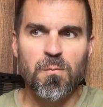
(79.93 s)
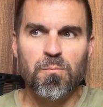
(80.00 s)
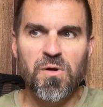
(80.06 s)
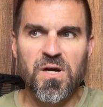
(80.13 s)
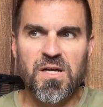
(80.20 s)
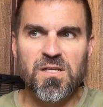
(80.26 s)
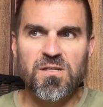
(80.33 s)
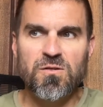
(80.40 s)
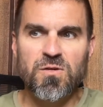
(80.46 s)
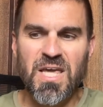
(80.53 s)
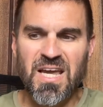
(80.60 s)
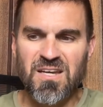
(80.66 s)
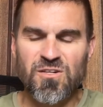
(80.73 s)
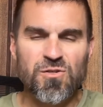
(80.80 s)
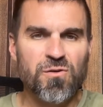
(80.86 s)
but you
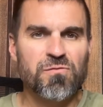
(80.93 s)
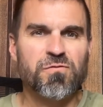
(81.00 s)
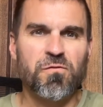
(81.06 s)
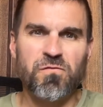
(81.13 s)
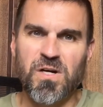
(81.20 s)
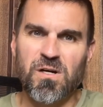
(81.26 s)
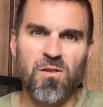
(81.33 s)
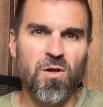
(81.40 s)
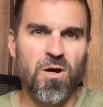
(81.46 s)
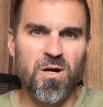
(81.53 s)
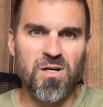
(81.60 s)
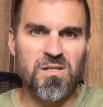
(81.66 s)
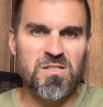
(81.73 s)
can't do it for very long.